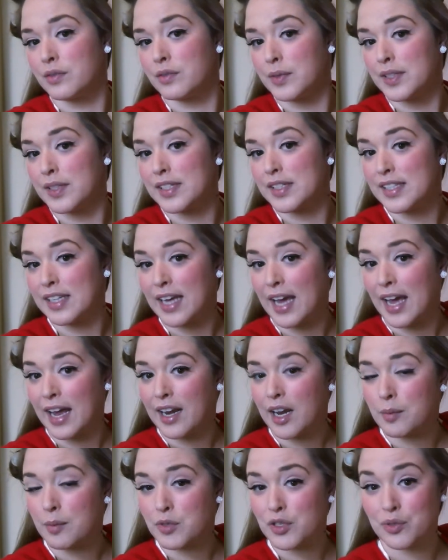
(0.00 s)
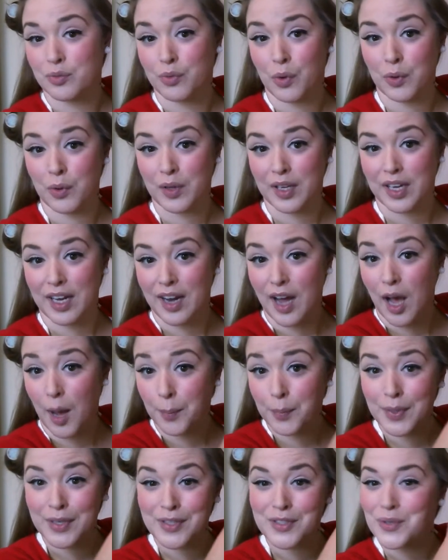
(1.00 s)
Once again, I'm just rolling it
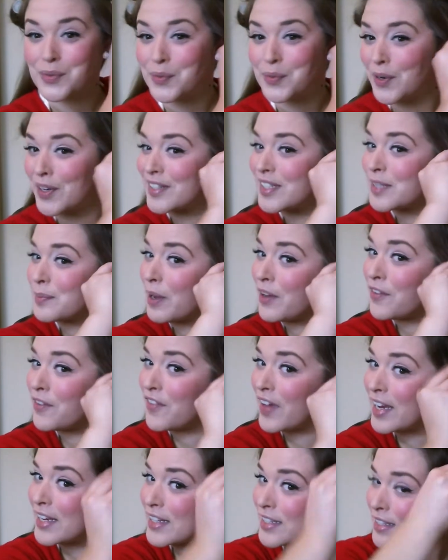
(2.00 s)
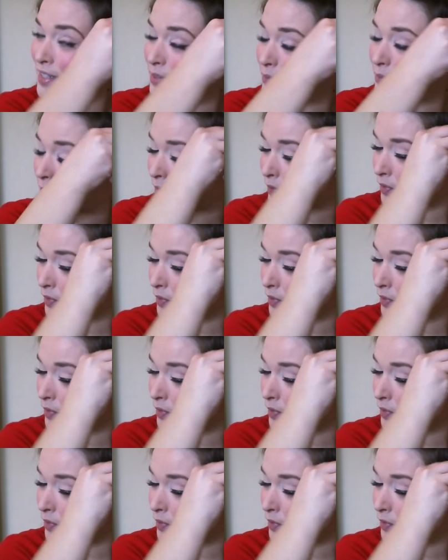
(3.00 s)
up and towards my face.